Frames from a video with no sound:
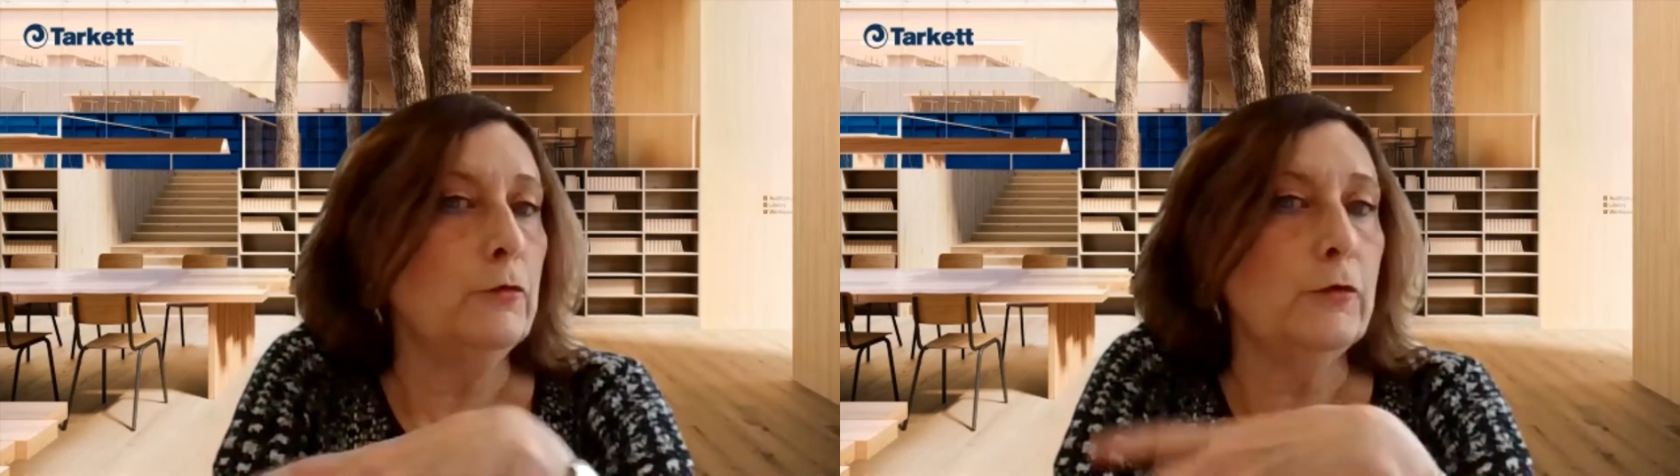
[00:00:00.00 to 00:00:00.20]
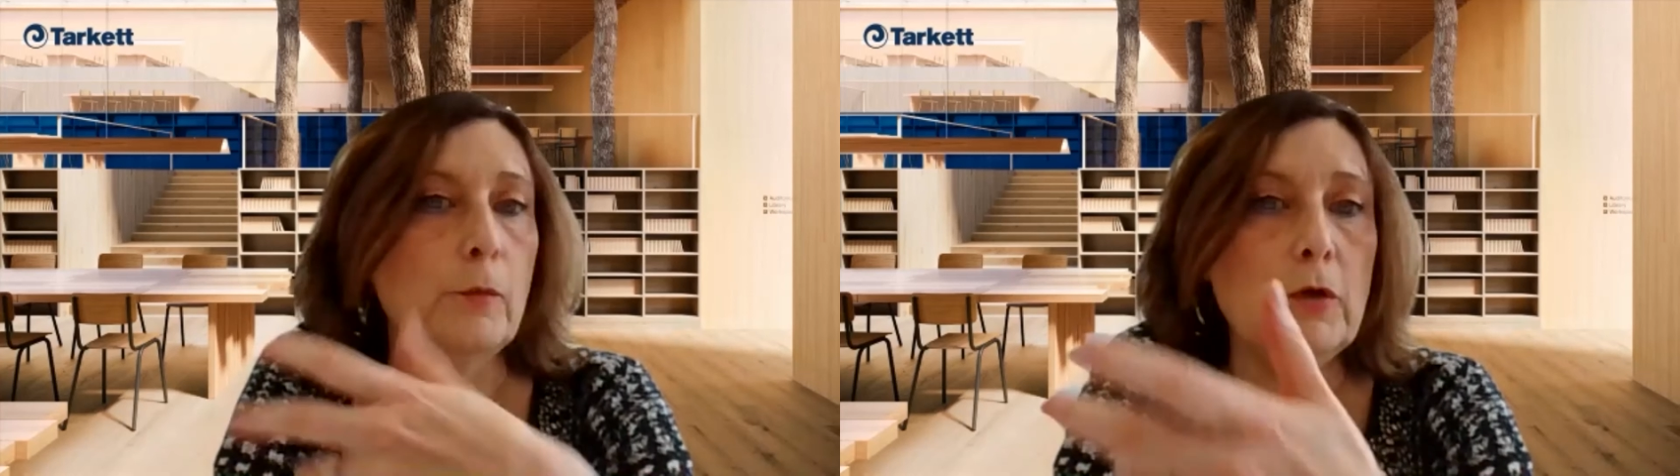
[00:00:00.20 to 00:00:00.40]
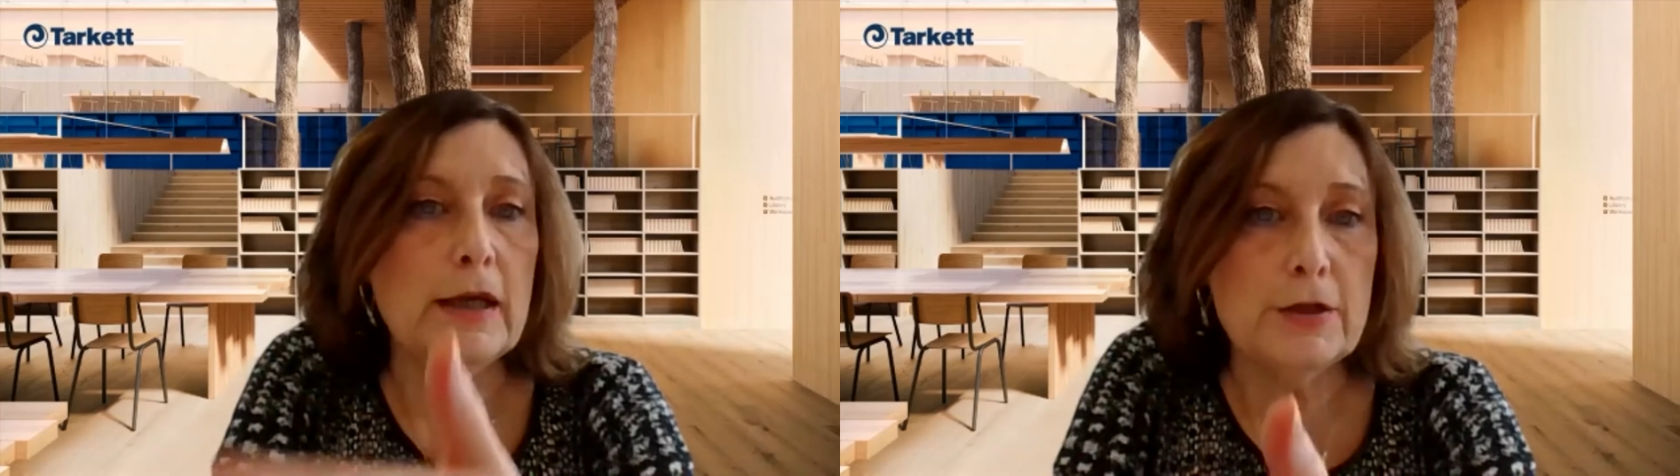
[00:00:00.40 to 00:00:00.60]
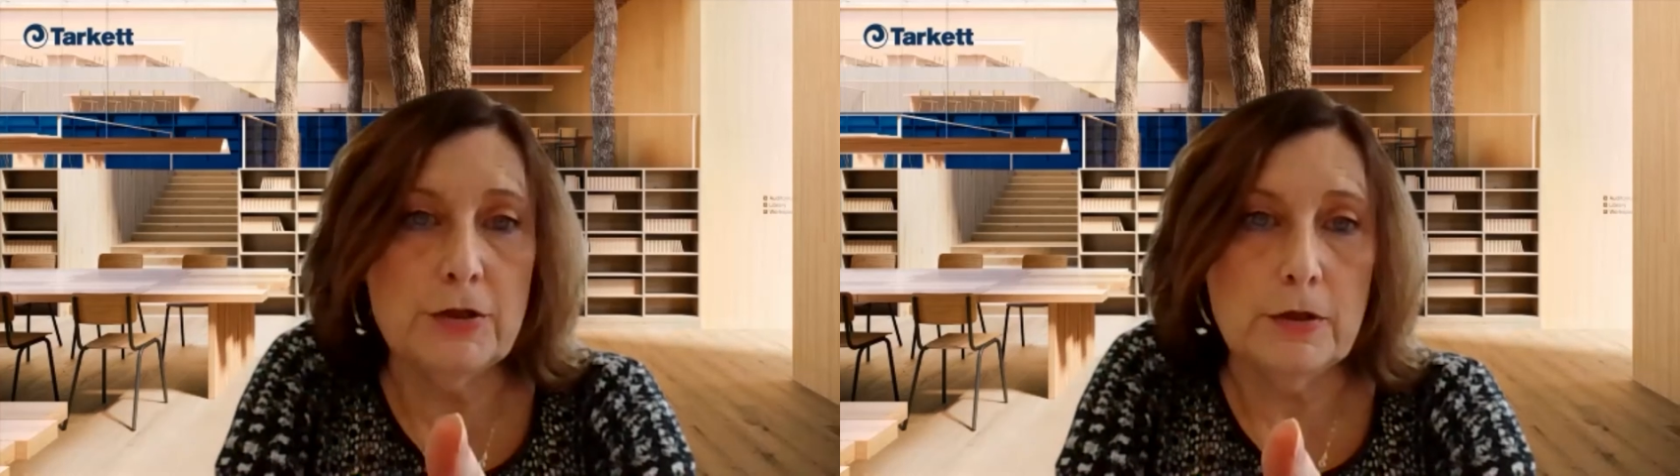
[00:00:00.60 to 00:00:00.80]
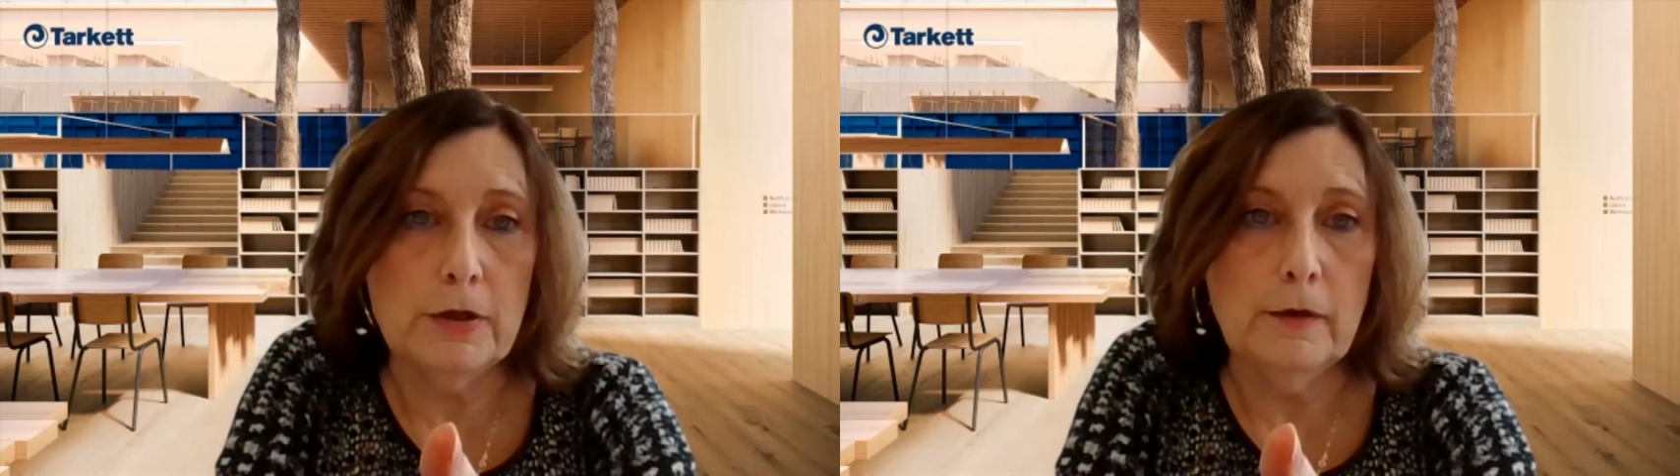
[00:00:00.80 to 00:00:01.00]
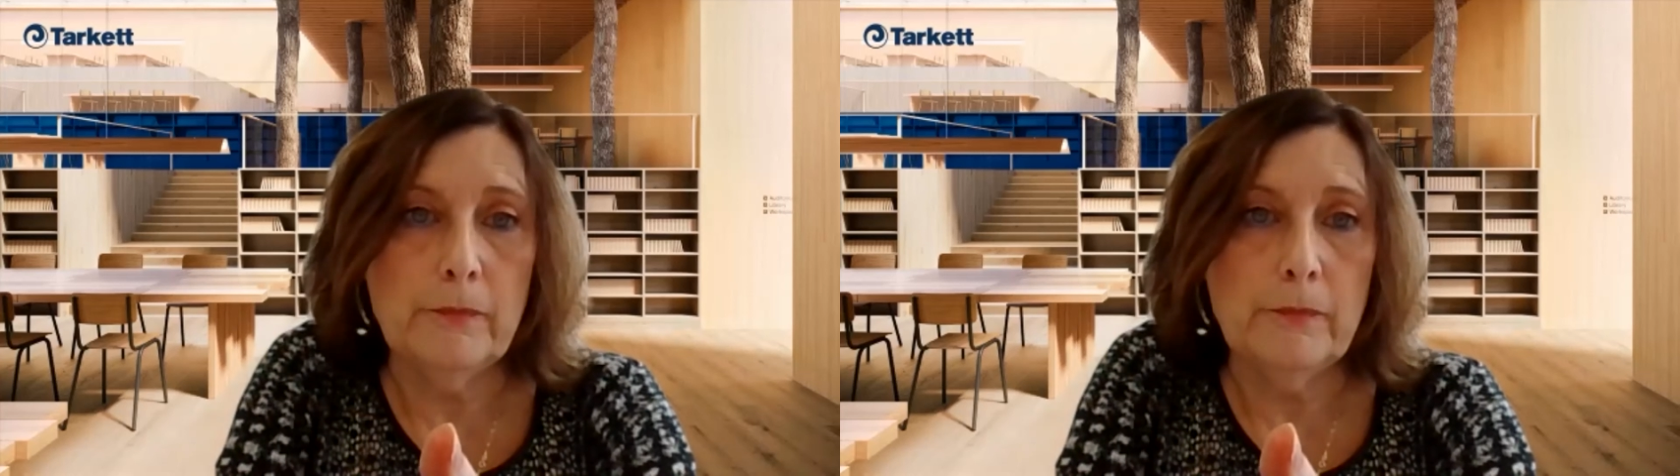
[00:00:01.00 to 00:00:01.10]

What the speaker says: formulation,